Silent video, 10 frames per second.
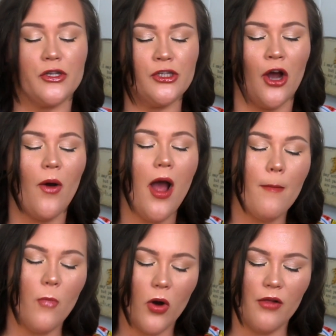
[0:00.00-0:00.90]
So
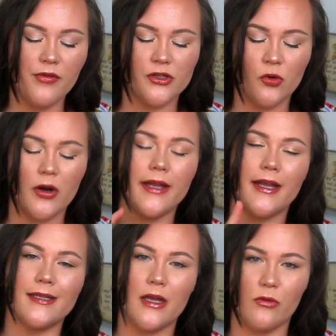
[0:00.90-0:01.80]
moral of the story,
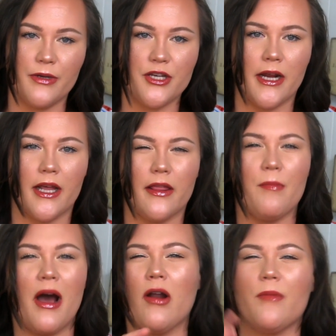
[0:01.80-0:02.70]
yes, I will be checking them out.